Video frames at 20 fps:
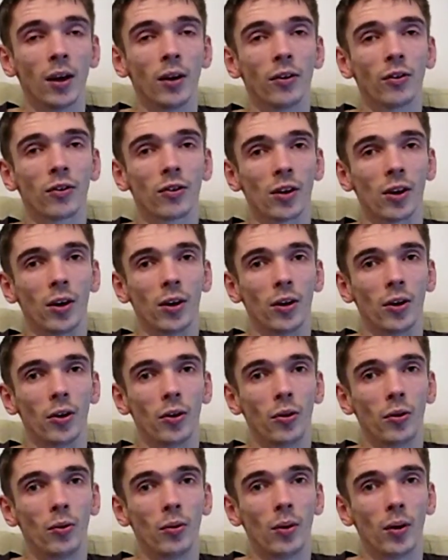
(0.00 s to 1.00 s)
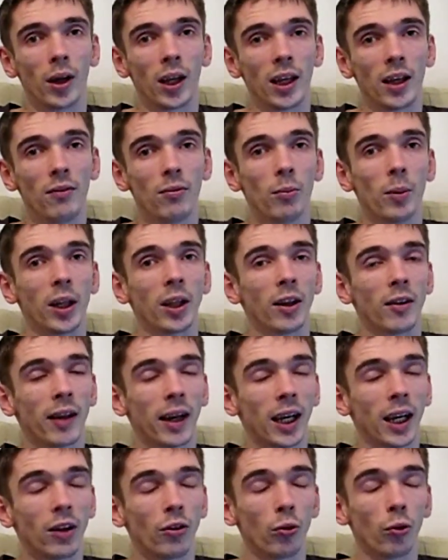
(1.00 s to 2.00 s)
So even when the
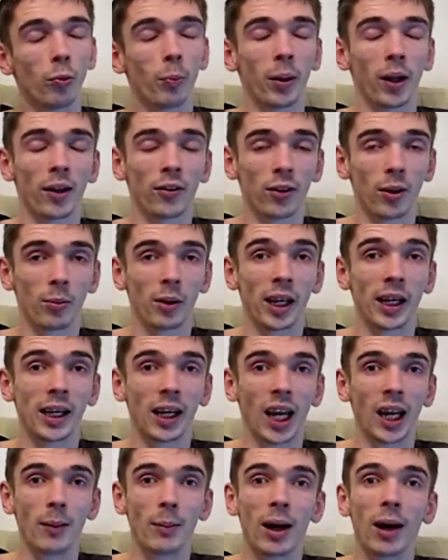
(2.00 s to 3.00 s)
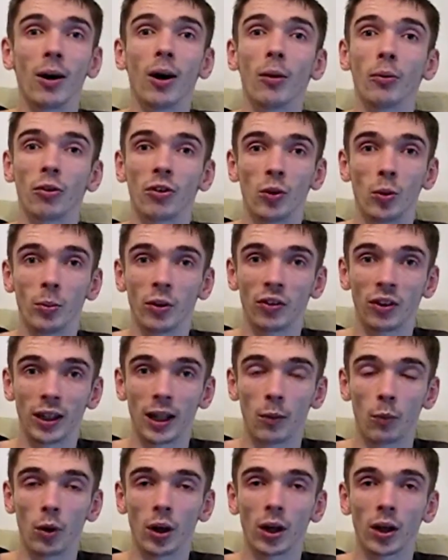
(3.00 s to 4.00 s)
Decade Duels Plus update came out I was still missing
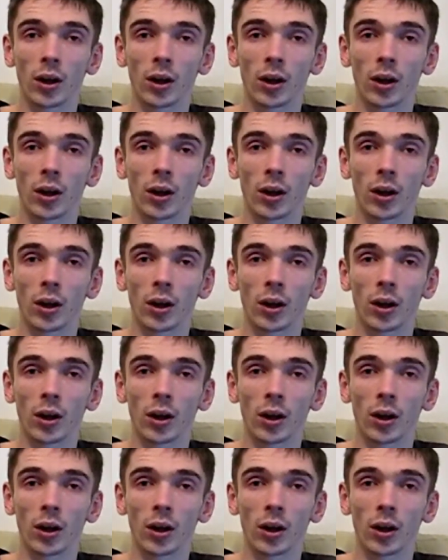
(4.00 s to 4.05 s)
that one